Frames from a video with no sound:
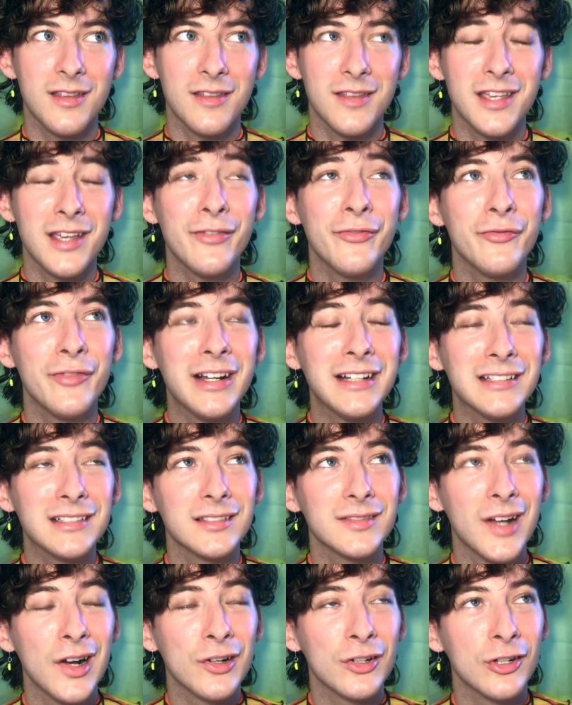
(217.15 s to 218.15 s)
the effects
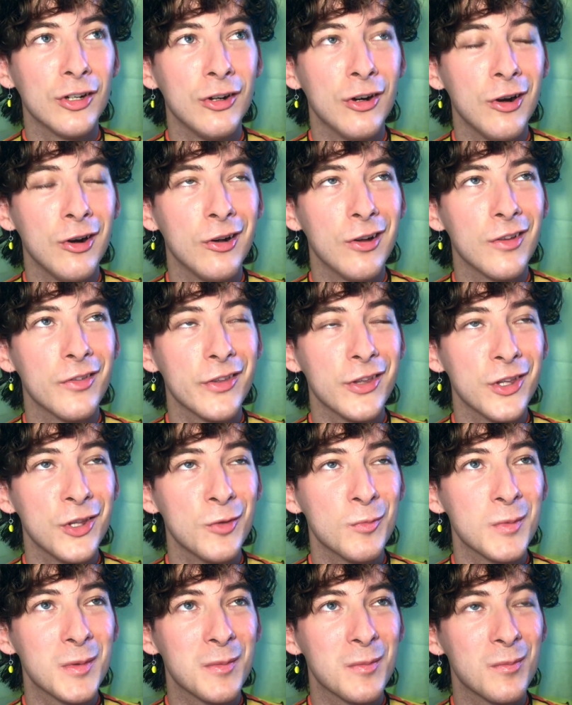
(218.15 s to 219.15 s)
of alcohol on the
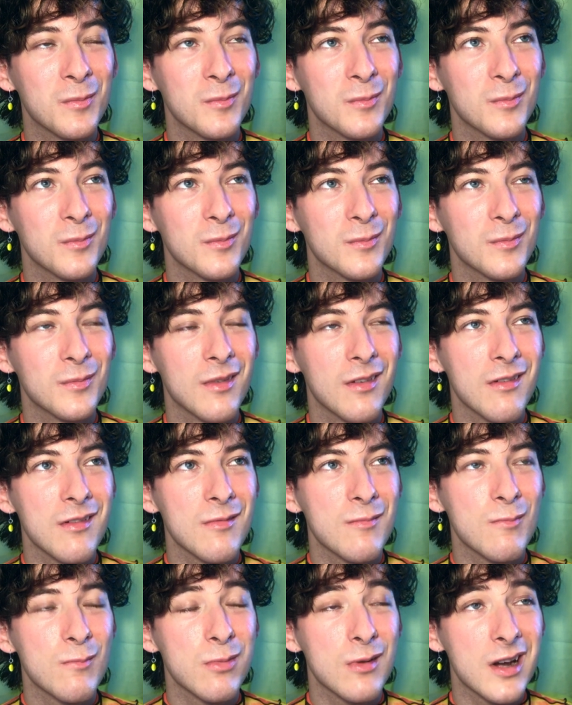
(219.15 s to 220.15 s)
human
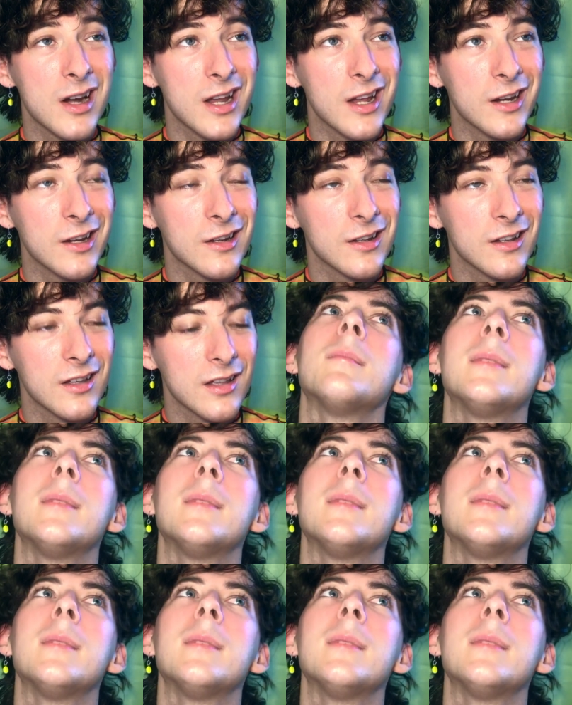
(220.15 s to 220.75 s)
brain.